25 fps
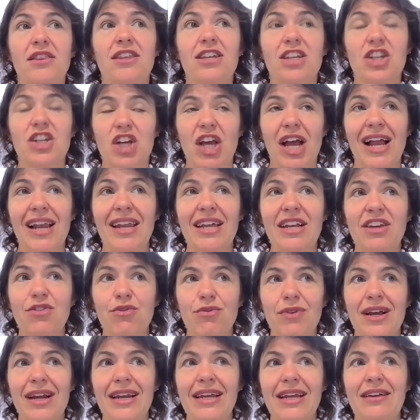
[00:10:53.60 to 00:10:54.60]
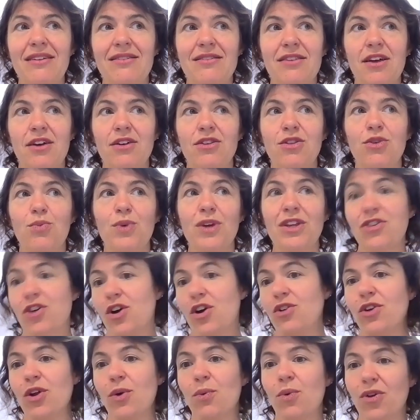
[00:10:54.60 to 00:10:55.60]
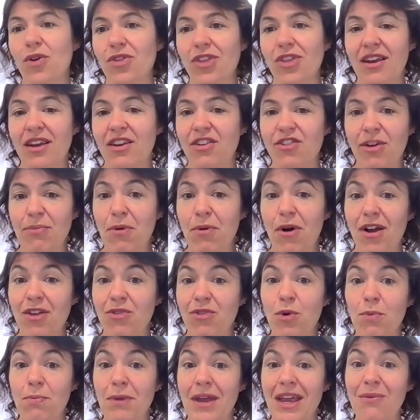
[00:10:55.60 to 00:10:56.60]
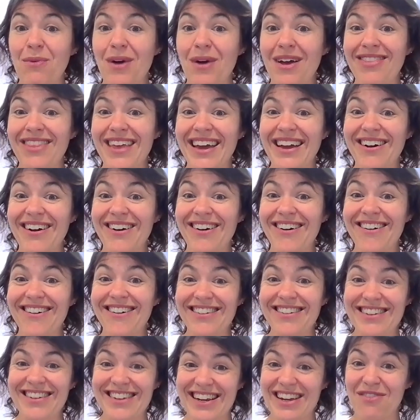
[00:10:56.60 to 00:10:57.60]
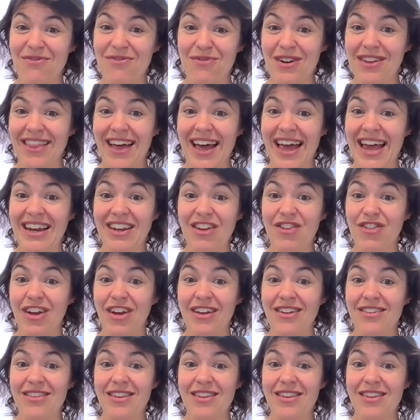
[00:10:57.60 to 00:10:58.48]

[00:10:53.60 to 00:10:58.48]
The challenge really is, though, that we don't know what the energy price will be when they are delivering that energy.